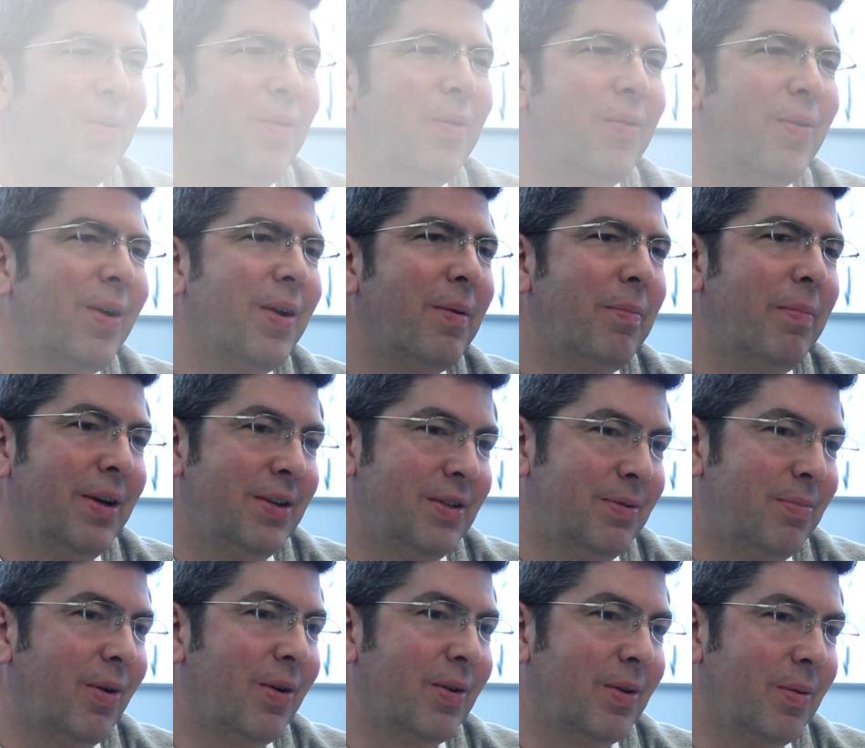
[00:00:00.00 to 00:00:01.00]
We've already
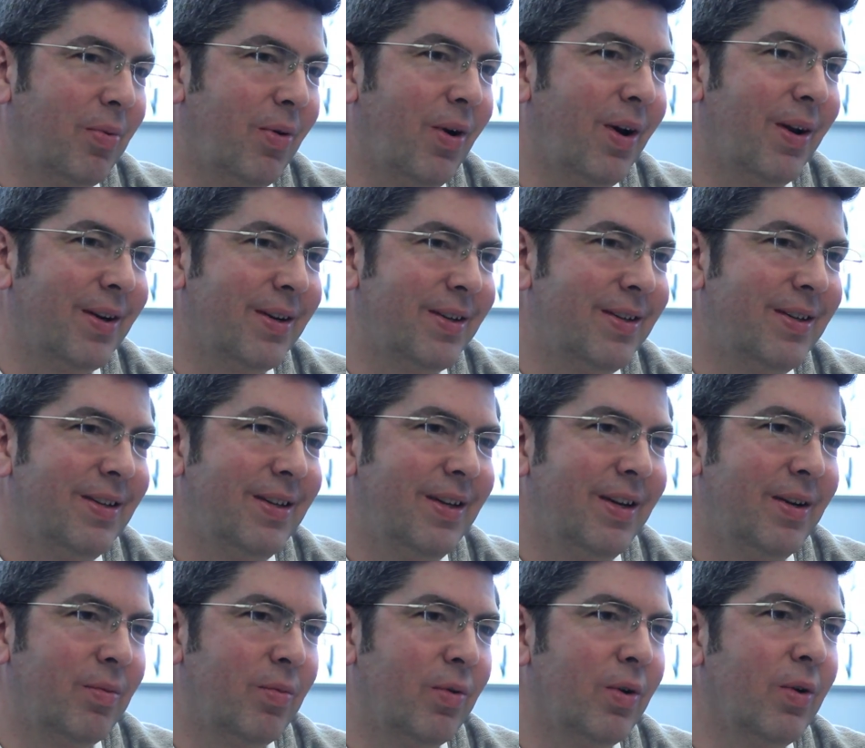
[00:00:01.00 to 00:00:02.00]
benchmarked the product
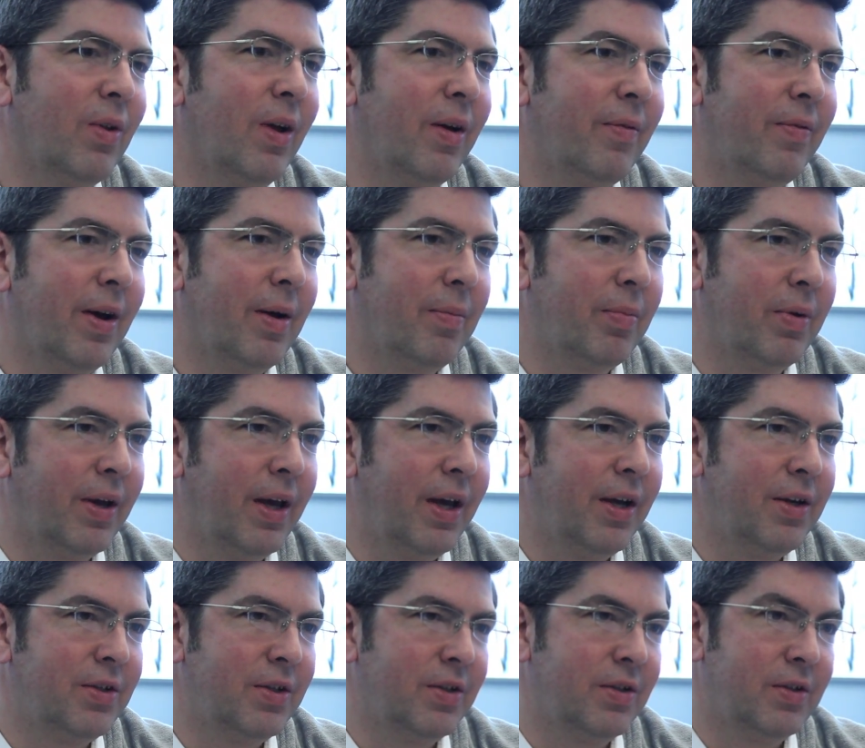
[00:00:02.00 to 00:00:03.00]
in real life
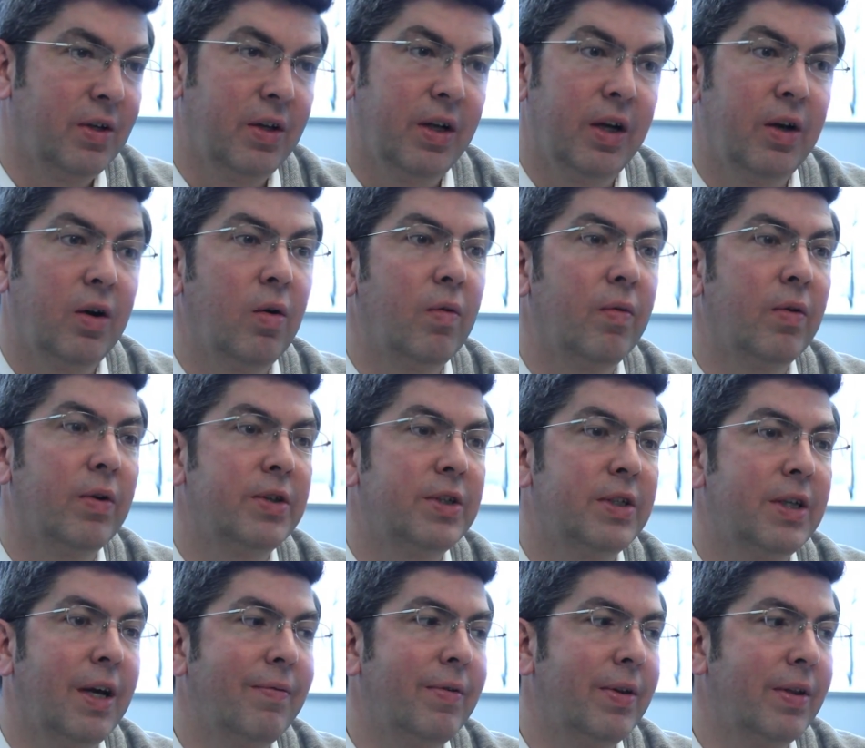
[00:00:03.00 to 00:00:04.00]
applications at over
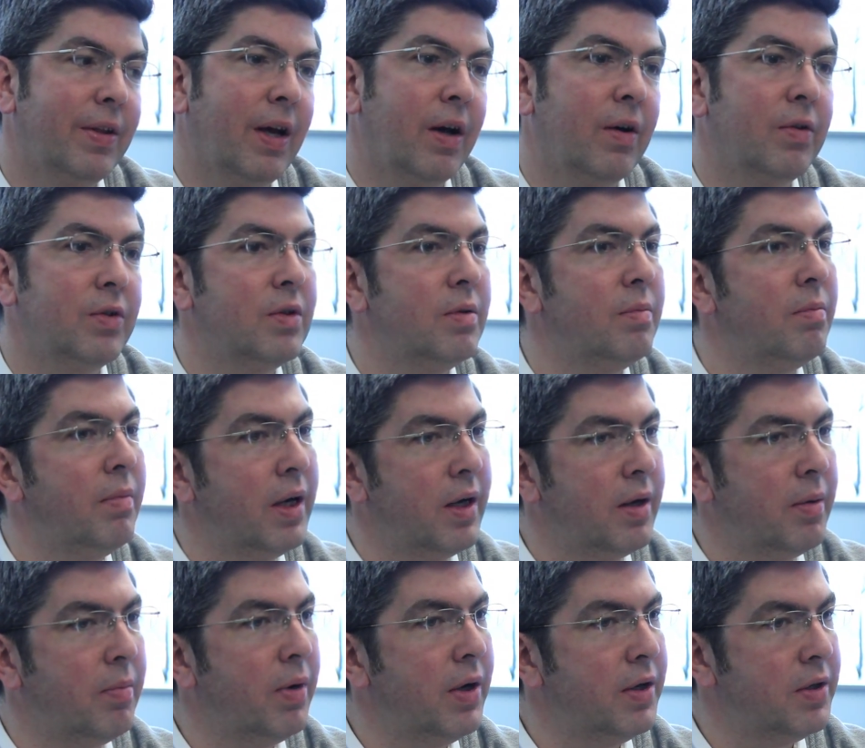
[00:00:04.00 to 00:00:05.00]
7,000
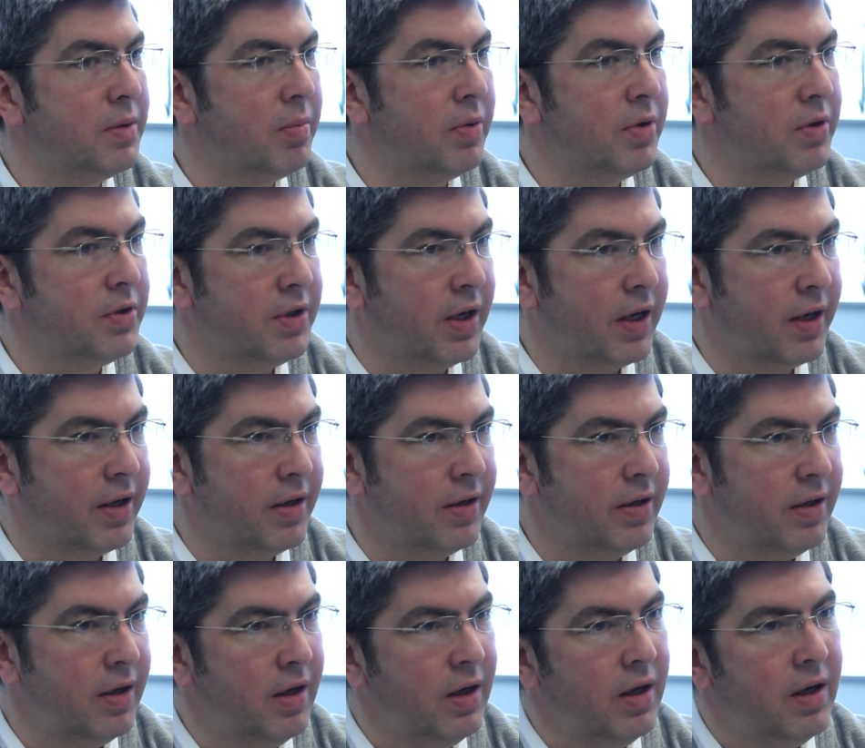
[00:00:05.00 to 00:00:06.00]
megabytes per second.
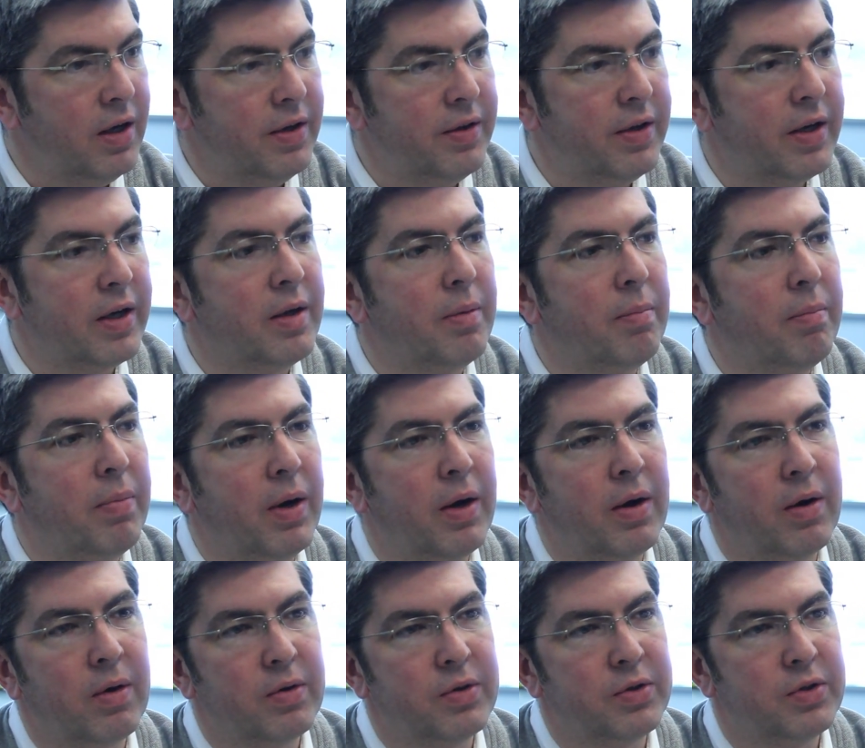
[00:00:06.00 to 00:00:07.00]
And that
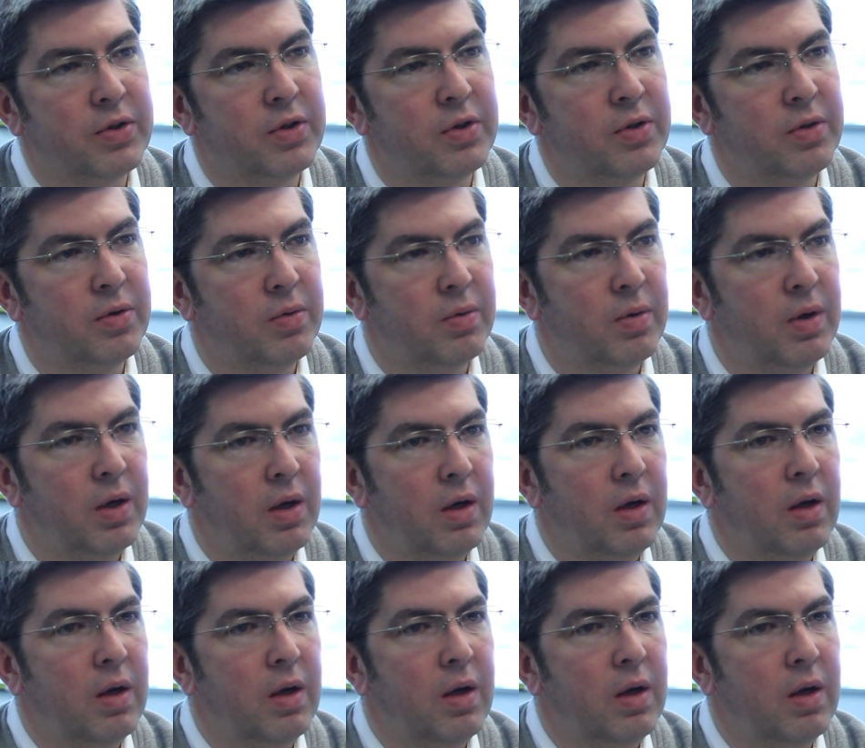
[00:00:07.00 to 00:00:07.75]
compares to